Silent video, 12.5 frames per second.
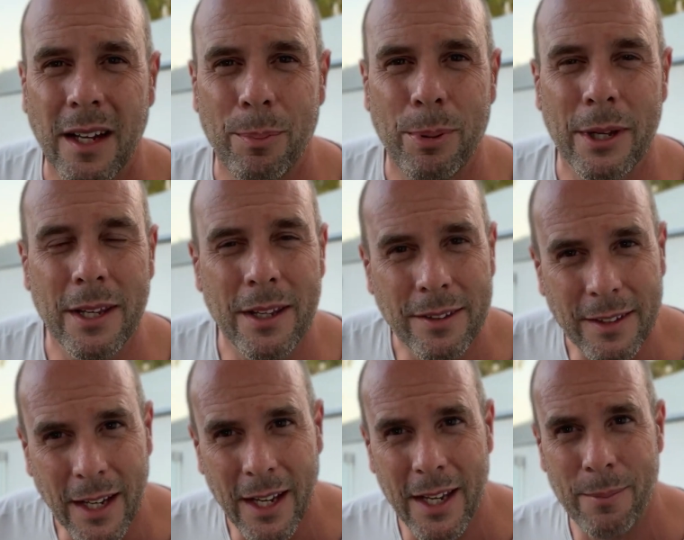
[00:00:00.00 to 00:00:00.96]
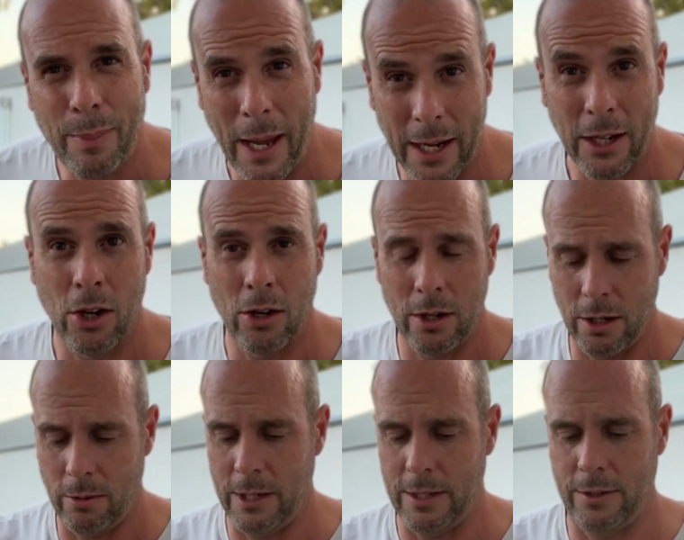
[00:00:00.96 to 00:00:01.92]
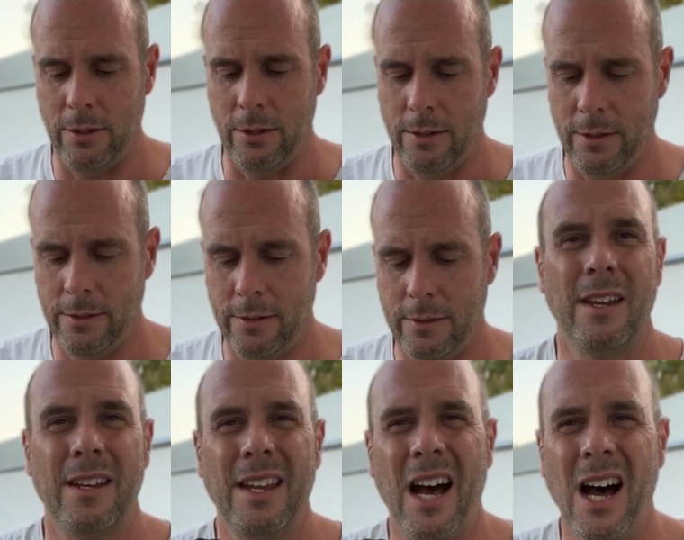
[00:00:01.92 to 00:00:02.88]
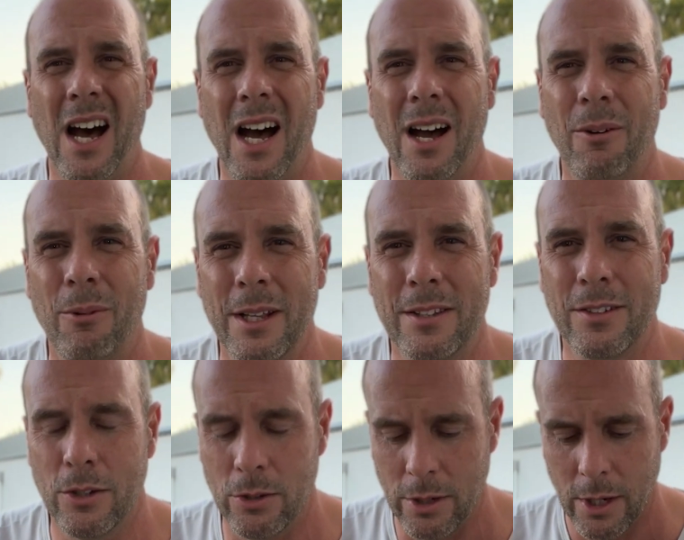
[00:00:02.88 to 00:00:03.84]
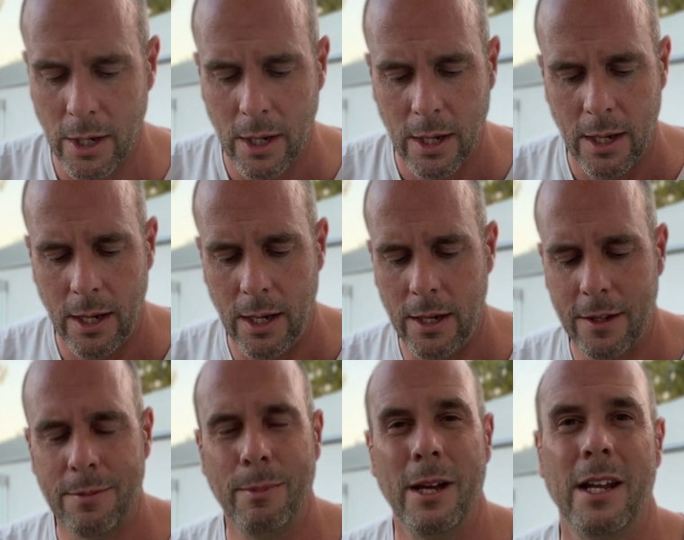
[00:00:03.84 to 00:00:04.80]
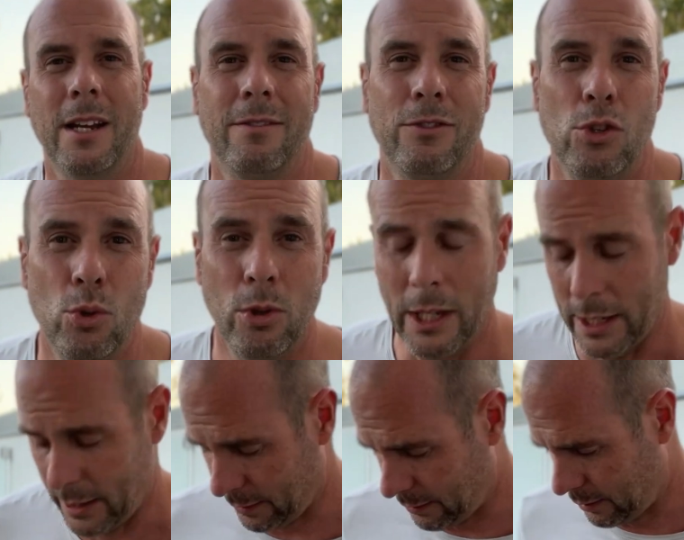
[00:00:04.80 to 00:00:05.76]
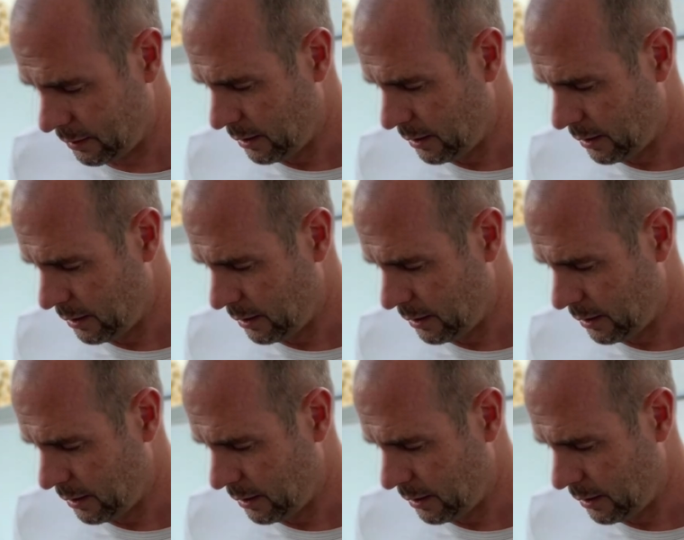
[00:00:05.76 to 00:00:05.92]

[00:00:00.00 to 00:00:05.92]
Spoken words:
up is a Patagonia wetsuit. This is an R wetsuit, and it's made out of Ulex.